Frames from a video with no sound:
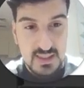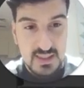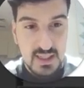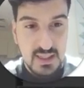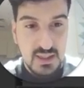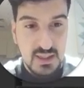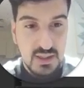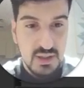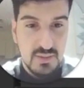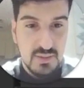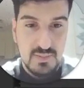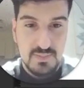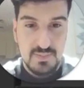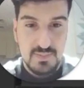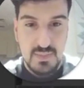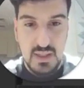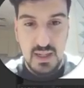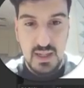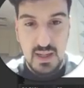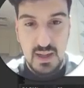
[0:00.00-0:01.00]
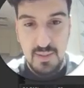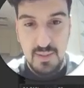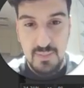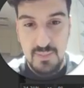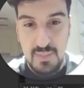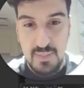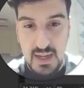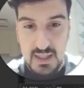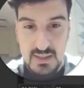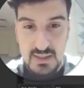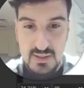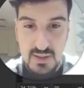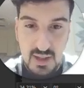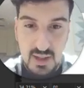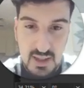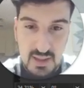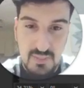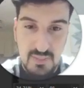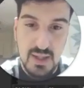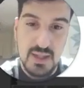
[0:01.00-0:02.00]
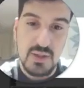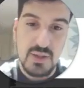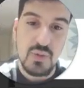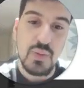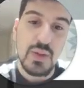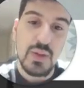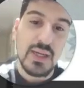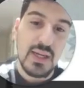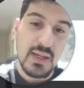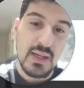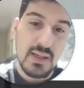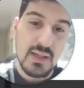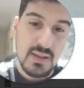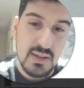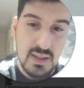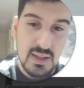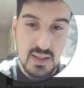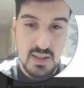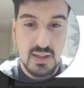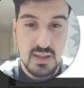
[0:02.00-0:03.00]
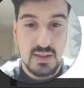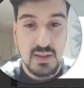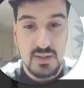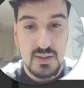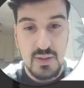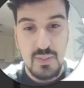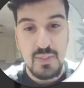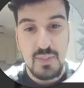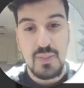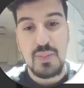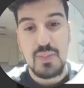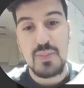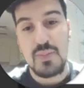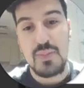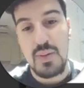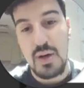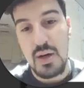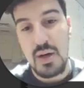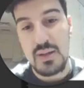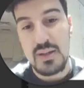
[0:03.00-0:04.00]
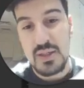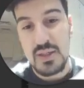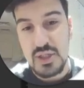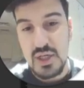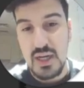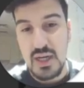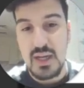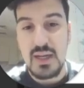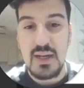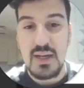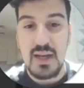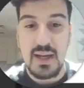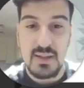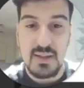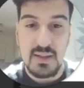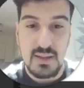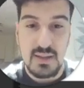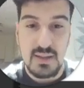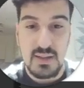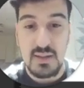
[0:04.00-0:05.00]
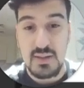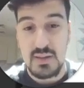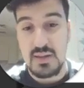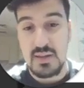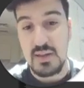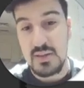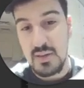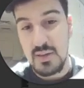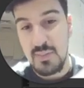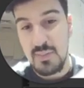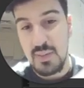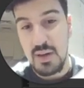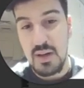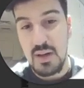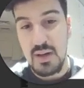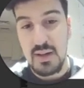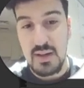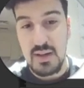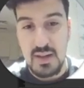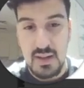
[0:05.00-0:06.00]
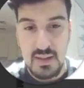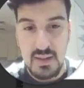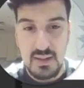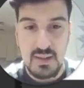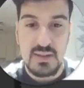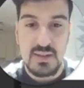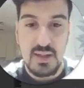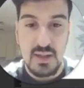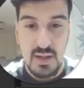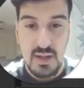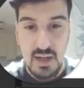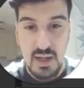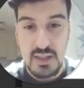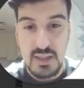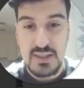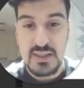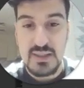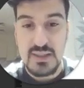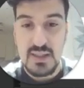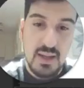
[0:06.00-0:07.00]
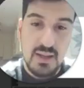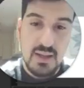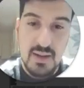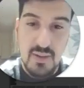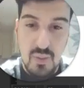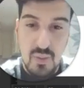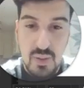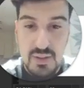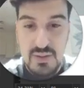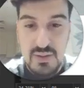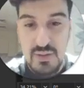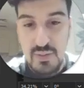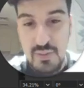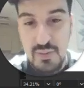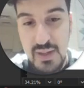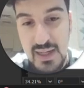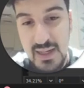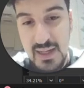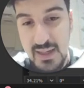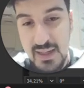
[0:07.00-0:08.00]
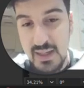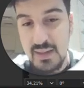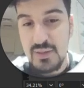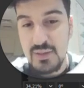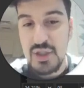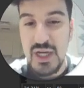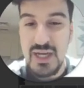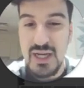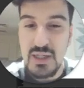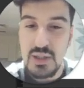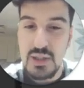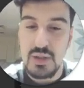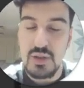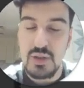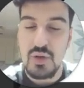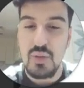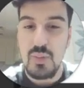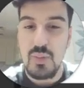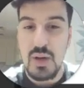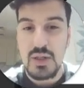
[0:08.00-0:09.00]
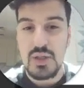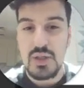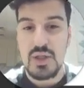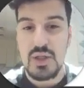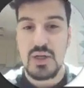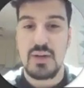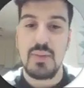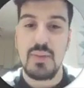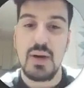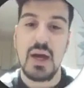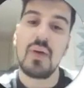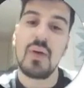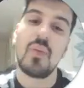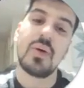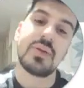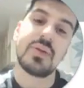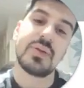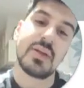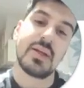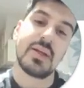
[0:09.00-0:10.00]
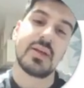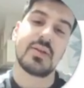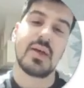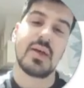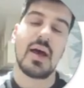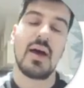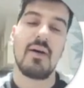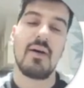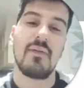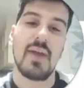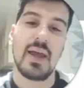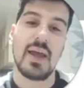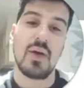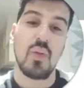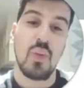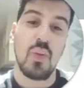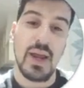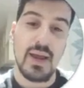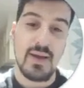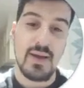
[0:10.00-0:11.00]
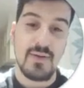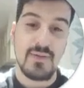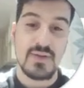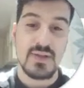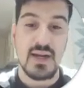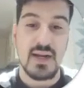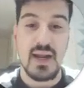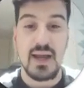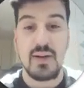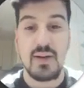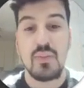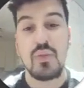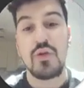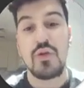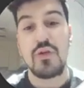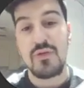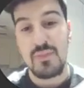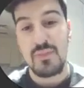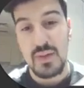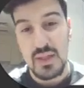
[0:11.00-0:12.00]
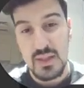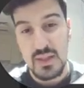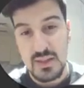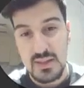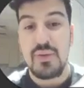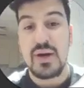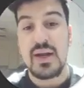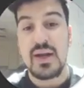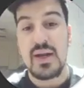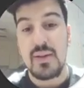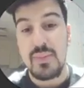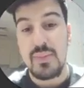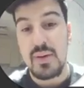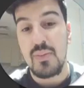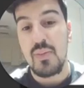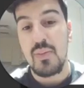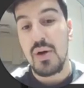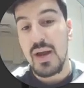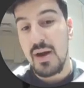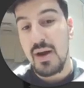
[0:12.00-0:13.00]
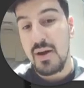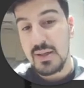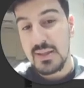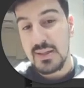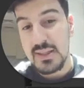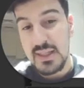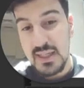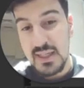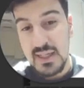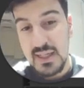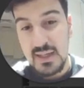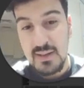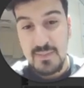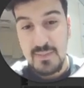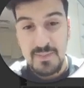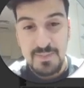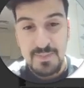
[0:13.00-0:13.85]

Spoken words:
stage, I started by tweaking the top part of the shade, like the top part and the sunglasses. I didn't want to really change it too much, but I wanted it to have like waves and like movement, bringing a bit more character in,